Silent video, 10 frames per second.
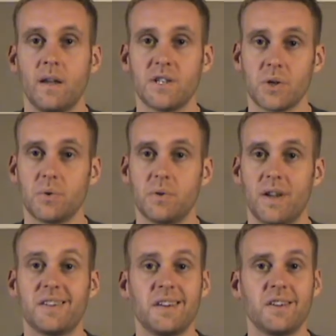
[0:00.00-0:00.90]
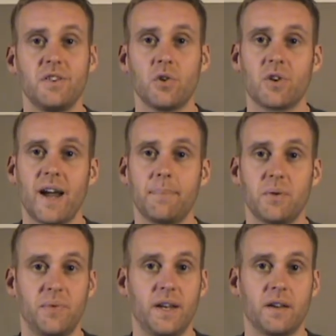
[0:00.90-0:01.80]
Turn 6, you'll grab the
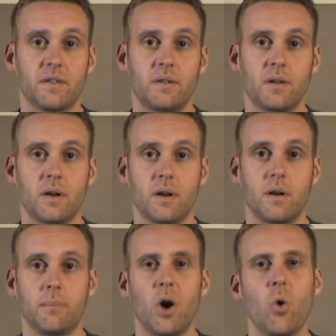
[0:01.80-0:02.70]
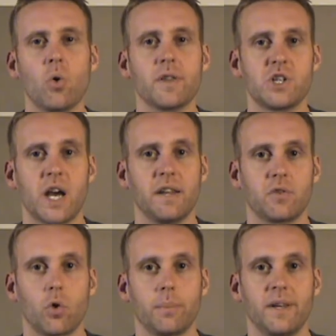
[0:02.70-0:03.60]
Phoenix, or the Giant
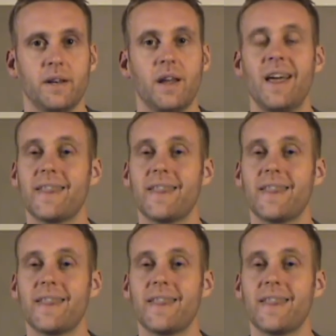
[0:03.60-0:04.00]
Scorpion.